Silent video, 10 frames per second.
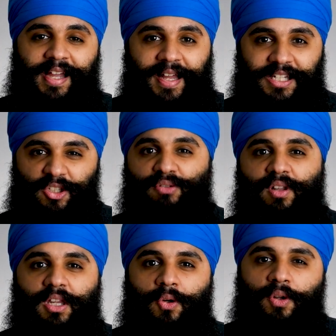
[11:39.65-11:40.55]
It's still
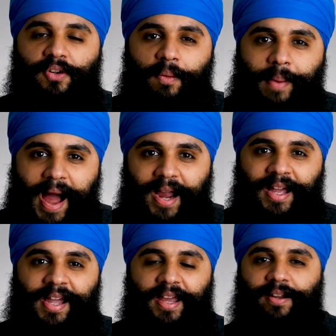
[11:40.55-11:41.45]
really cool to go
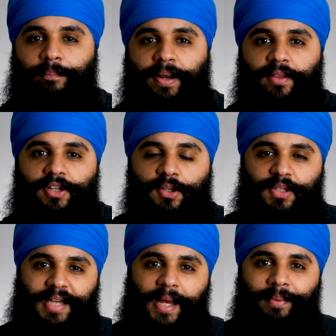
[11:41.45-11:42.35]
back and compare the two
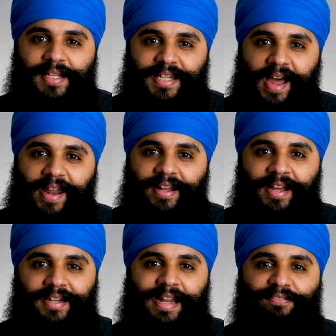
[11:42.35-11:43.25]
side by side.
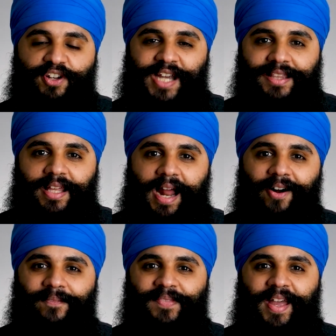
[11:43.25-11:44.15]
Definitely check that
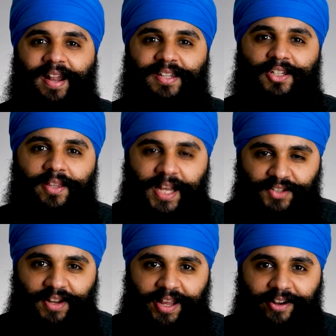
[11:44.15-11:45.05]
out, and I'll see you in the next
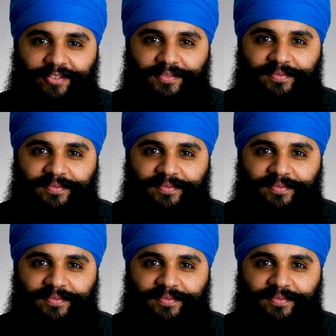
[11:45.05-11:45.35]
video.